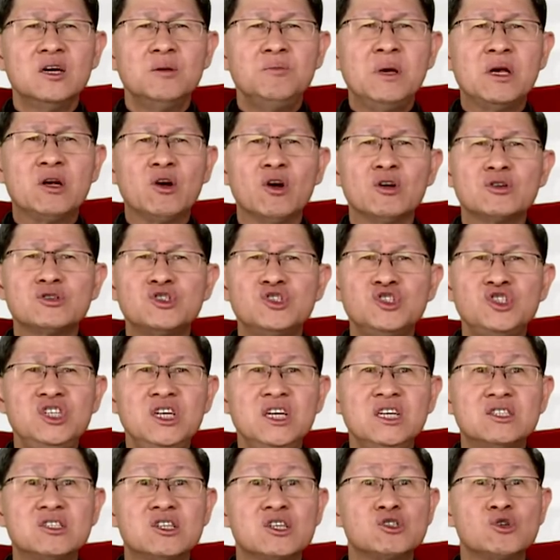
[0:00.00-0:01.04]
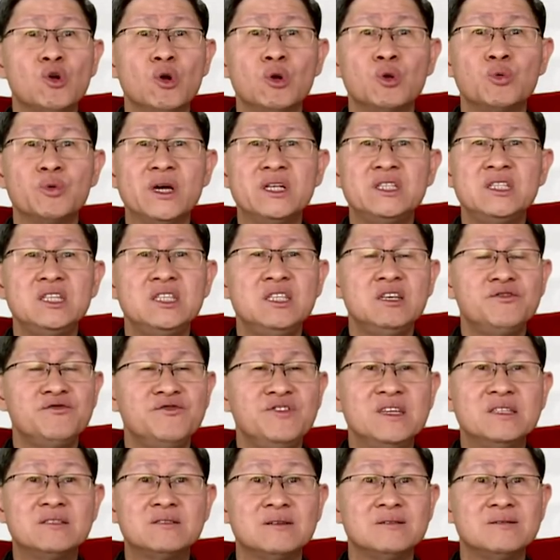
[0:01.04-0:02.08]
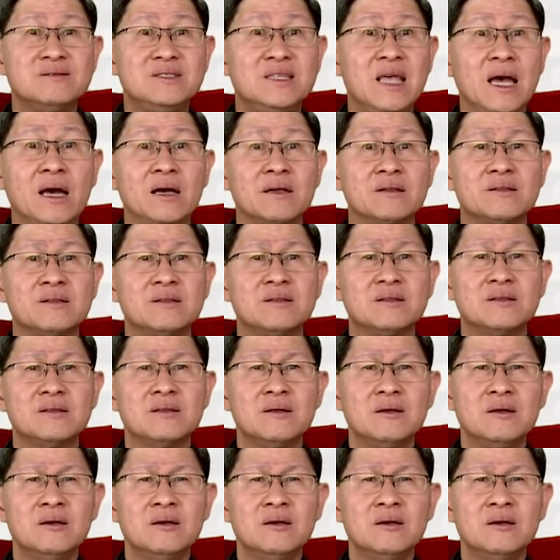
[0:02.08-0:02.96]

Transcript: because Jesus already defeated death.